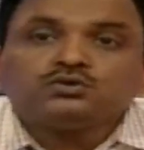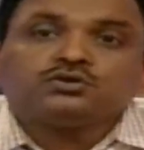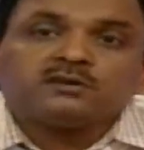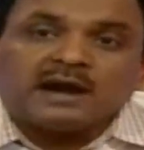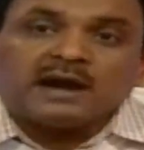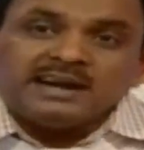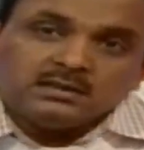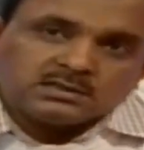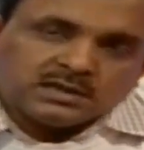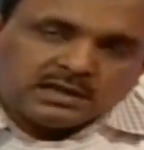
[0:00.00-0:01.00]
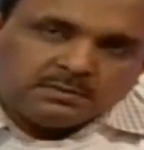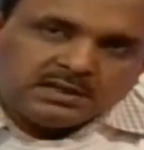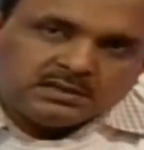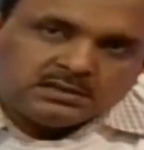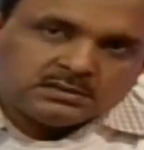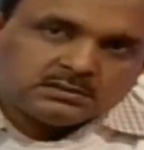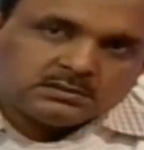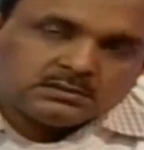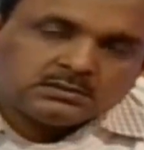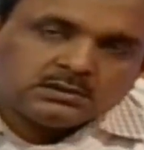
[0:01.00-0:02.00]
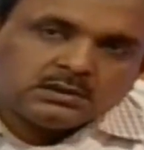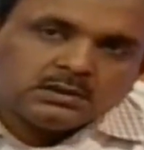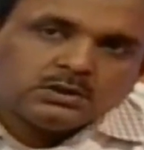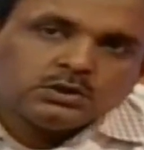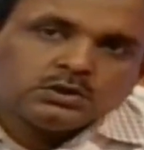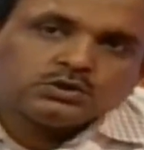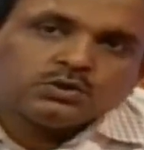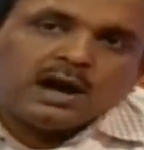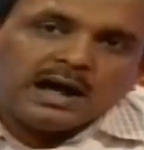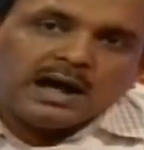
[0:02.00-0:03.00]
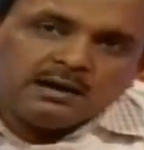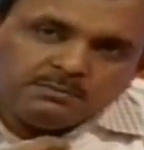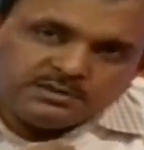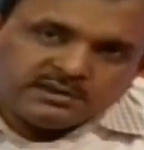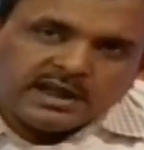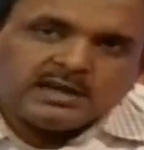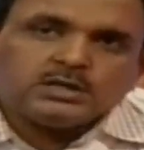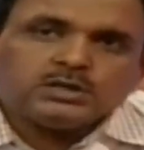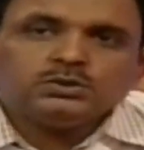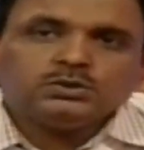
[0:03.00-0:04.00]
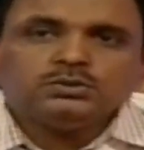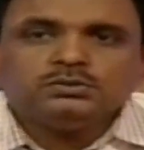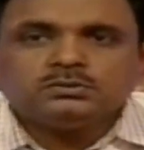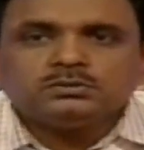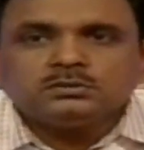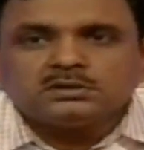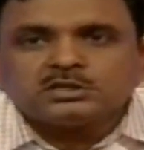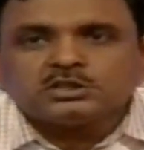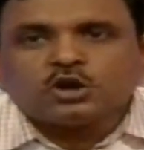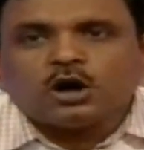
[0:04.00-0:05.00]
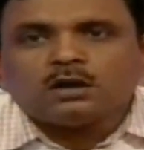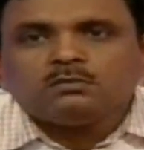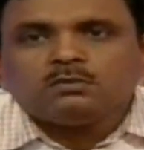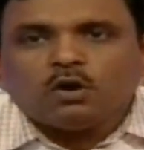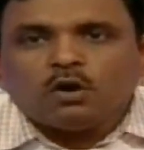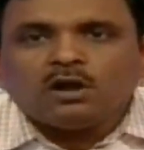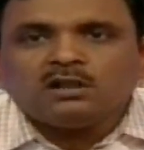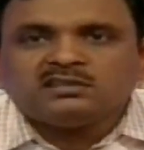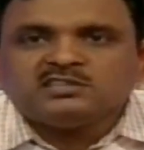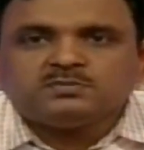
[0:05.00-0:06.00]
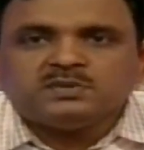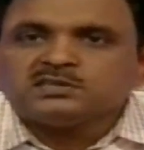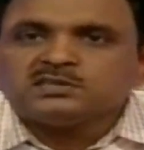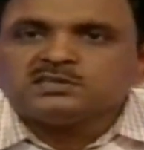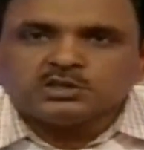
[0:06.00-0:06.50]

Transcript: how you should write the assignment. So I am trying to resolve all these